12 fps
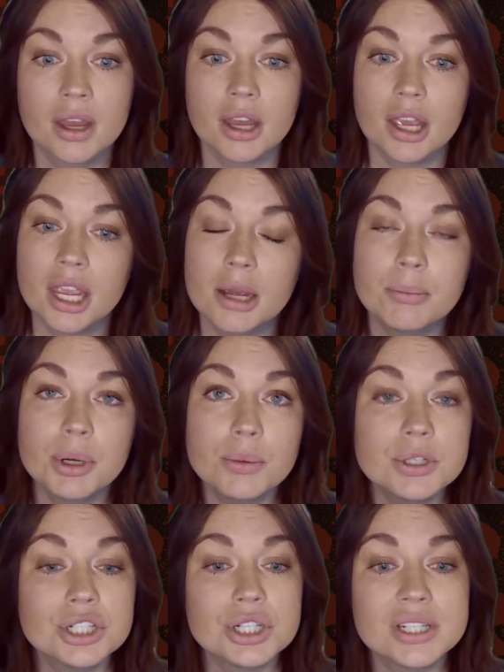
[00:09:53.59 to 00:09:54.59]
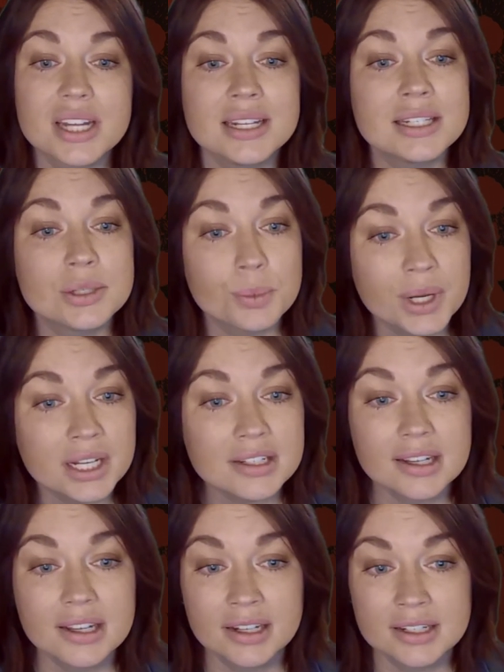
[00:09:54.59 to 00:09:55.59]
Amber was just a sweet,
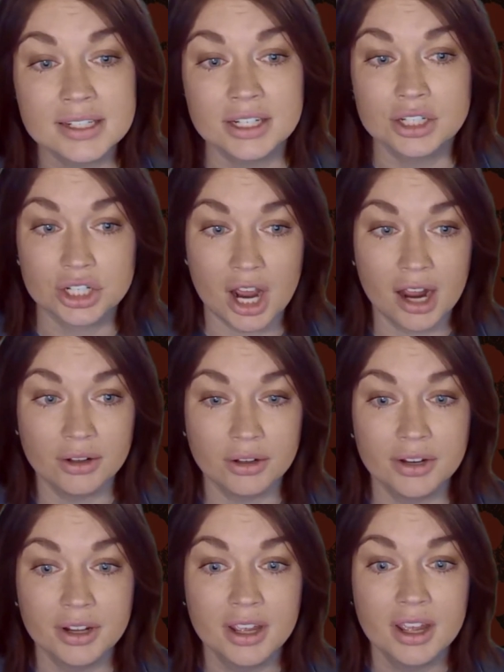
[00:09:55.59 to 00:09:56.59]
innocent child,